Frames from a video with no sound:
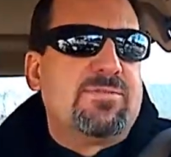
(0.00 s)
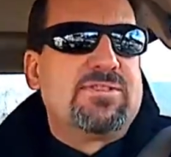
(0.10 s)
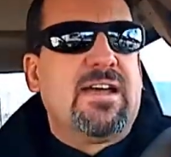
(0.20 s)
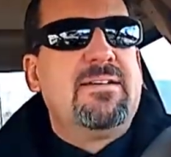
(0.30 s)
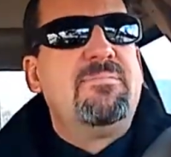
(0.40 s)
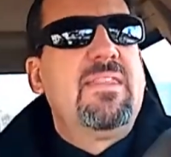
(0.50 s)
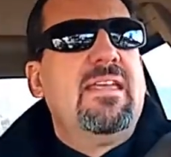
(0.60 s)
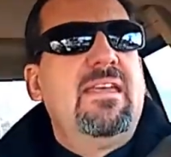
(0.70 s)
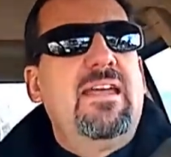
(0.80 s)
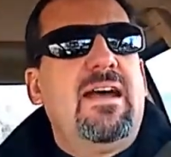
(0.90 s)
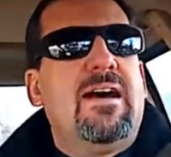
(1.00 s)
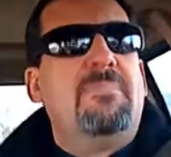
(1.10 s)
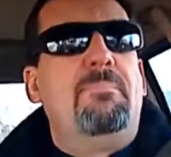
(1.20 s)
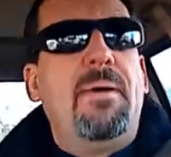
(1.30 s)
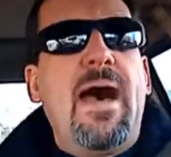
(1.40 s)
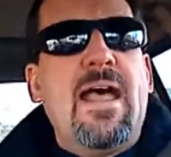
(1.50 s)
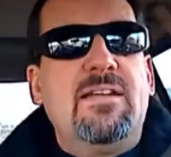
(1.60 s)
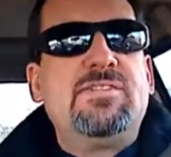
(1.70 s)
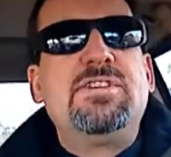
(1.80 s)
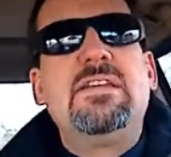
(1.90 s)
camera shy.
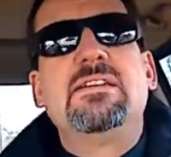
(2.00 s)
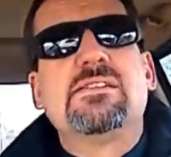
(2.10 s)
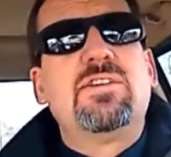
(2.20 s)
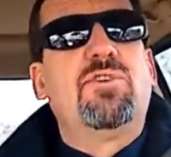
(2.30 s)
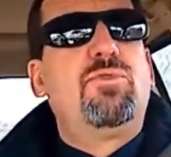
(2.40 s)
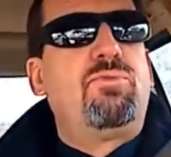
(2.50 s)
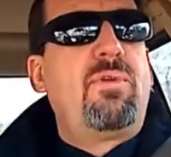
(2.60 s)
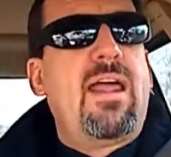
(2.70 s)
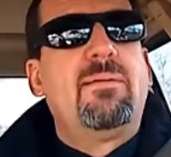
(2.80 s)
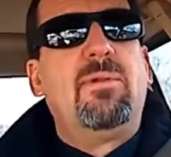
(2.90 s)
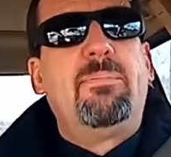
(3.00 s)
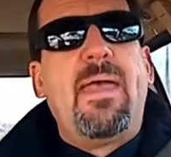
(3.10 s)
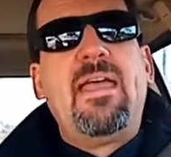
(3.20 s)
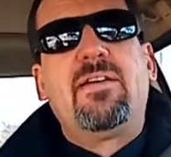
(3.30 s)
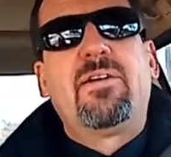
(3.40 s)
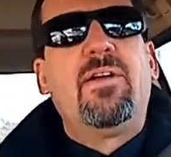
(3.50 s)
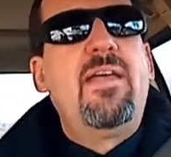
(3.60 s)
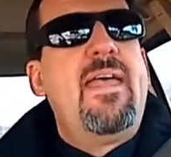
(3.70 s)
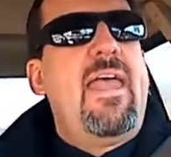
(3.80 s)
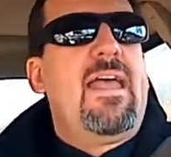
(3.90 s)
But she is an incredible
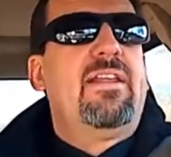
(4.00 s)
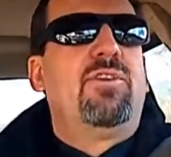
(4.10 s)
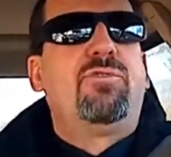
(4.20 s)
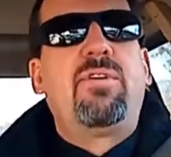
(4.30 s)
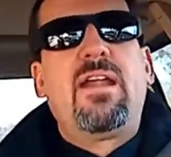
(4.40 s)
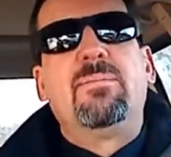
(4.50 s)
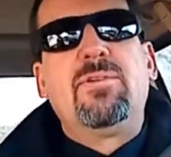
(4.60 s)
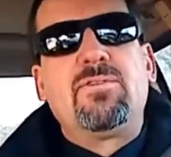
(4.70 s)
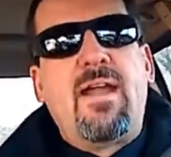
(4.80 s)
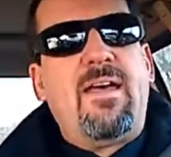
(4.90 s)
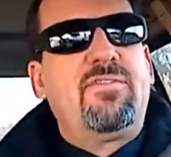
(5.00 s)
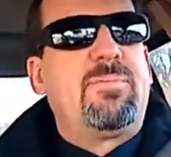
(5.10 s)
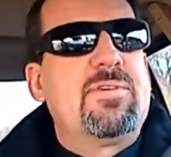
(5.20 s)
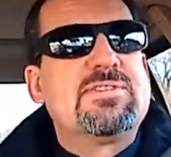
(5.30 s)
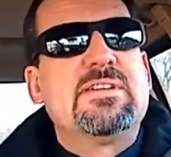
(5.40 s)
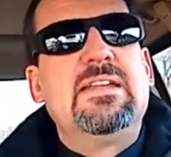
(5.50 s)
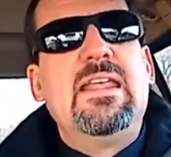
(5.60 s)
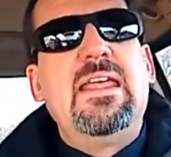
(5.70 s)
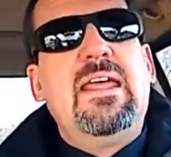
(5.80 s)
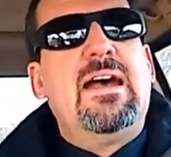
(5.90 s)
baker, an incredible craftsperson.
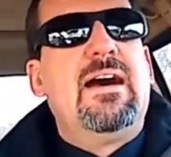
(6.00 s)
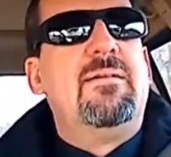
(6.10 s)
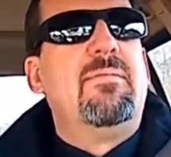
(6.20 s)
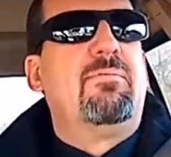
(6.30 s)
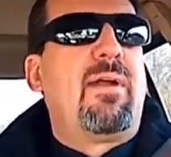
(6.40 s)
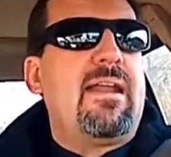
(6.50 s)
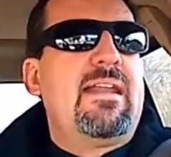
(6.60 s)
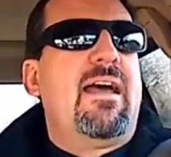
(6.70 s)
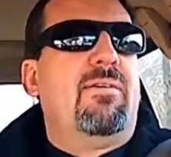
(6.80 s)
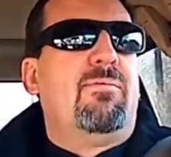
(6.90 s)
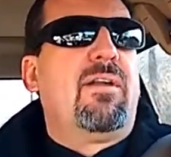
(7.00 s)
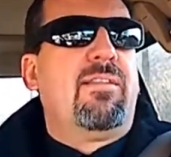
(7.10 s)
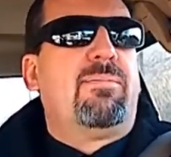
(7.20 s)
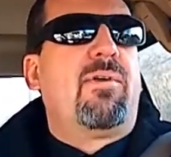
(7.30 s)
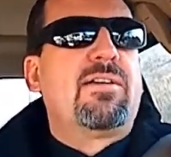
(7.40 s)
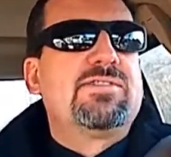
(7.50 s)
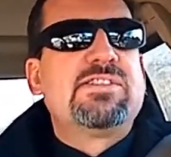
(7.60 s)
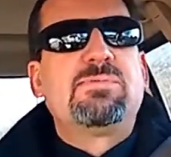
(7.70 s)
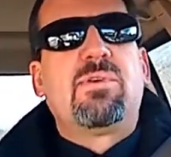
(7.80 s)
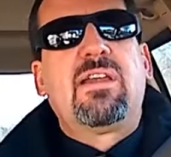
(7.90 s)
Right now, one of the
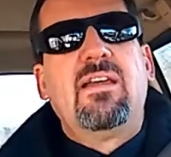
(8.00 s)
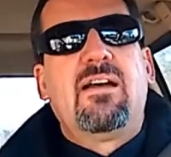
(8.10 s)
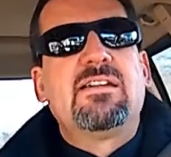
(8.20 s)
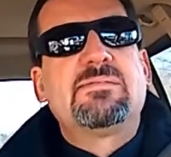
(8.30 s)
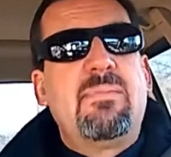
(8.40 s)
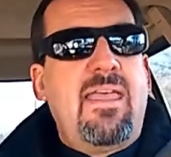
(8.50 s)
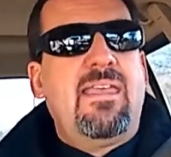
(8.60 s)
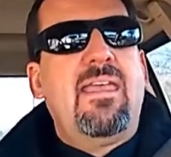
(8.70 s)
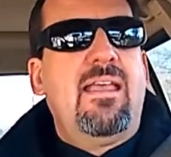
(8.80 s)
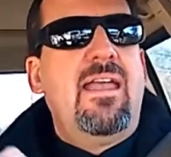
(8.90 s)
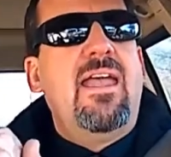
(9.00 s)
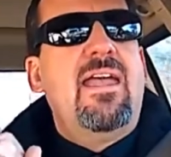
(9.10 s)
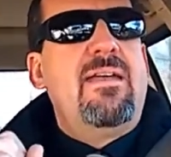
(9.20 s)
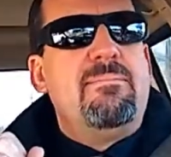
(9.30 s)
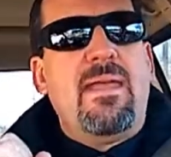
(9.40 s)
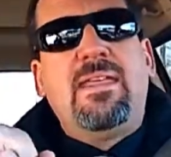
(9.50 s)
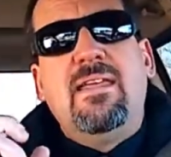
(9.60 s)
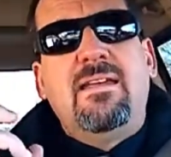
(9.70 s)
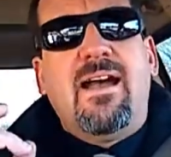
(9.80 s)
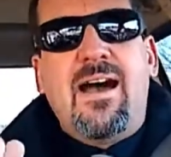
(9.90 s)
projects she's working on is making
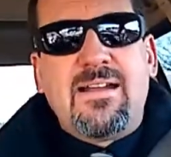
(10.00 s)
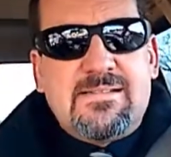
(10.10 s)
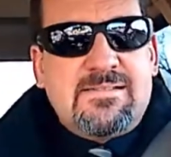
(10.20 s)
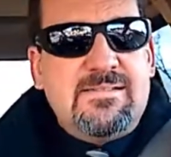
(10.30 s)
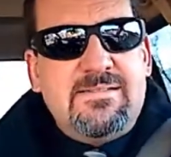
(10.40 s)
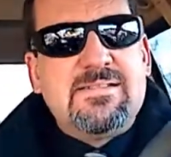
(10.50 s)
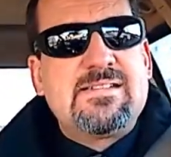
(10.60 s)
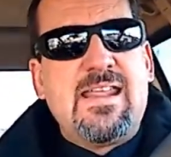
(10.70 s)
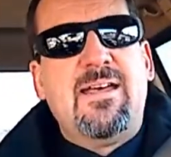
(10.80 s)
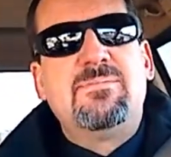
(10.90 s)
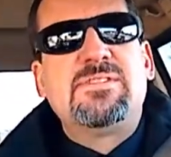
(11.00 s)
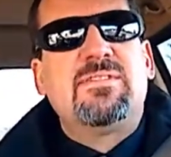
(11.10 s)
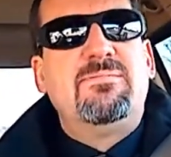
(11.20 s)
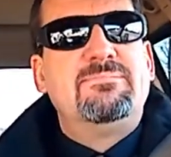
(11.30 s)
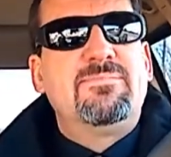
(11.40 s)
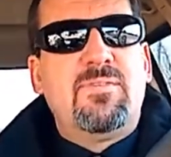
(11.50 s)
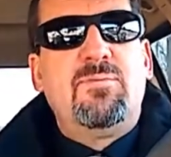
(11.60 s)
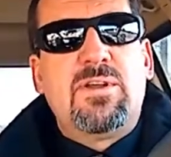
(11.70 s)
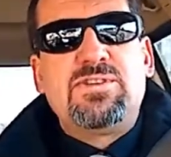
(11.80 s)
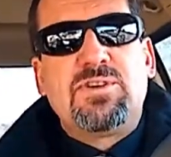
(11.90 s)
cotton stems,
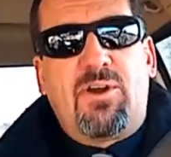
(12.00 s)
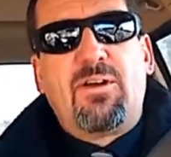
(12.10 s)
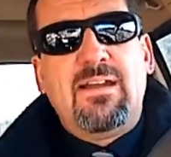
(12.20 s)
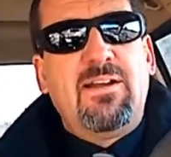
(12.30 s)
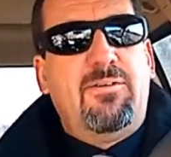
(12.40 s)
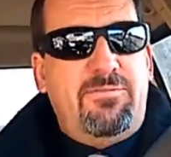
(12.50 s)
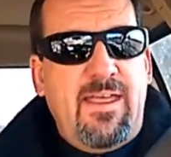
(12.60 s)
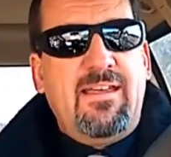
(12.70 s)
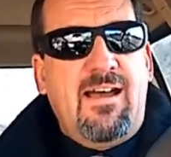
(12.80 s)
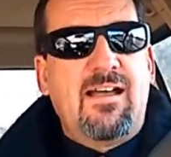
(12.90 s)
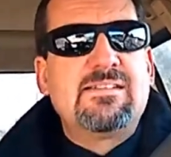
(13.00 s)
which are, fake